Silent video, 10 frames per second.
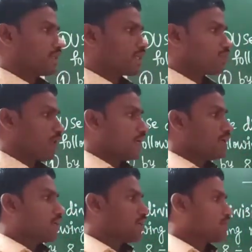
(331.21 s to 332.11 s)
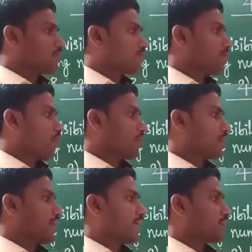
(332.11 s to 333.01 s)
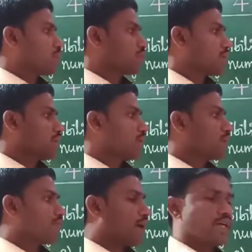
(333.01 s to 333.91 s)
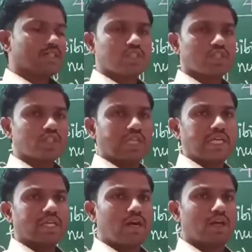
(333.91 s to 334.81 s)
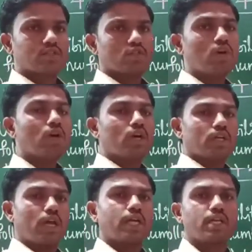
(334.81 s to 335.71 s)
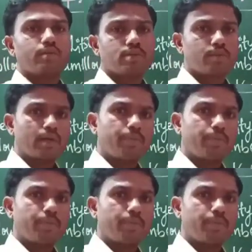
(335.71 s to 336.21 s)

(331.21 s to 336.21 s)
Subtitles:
That's why this 48,516 also not divisible